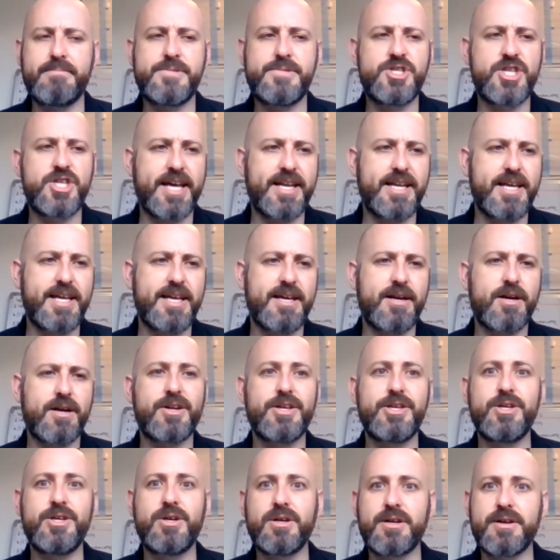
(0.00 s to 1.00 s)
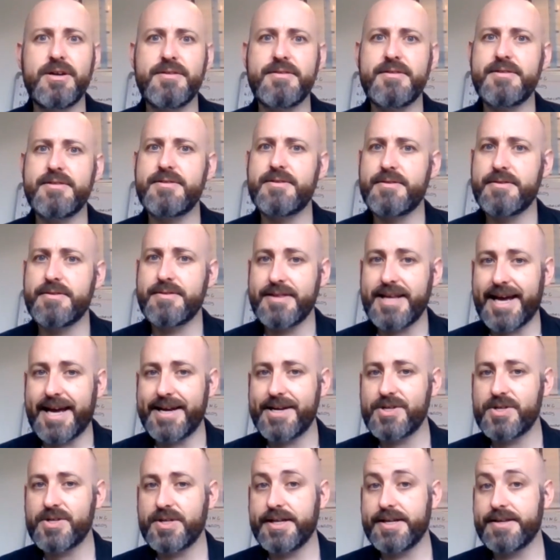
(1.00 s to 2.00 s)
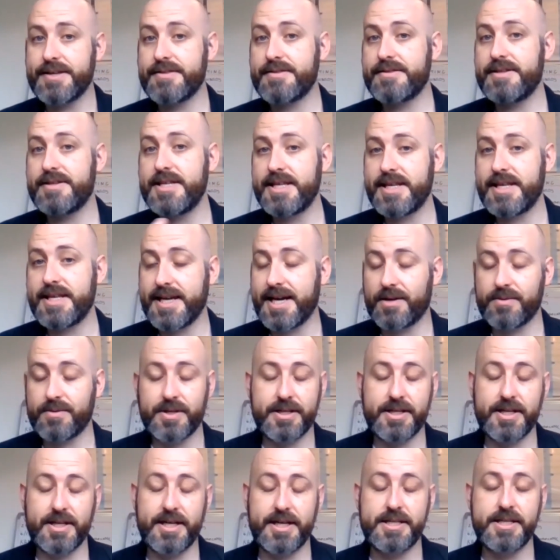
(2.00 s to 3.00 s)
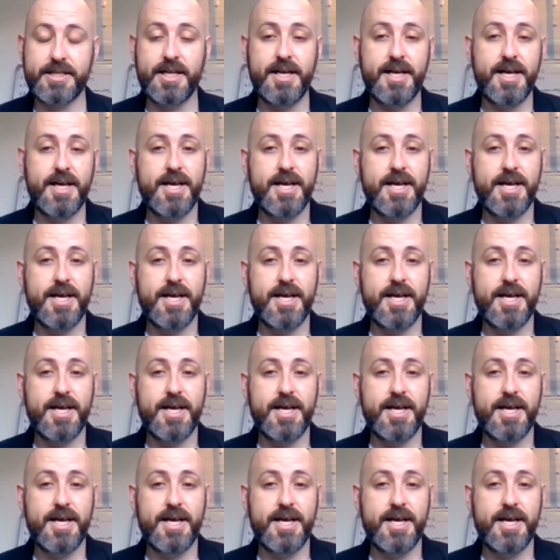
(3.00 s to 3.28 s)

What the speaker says: Jenny, her younger sister Sandra, is sneaking out at night.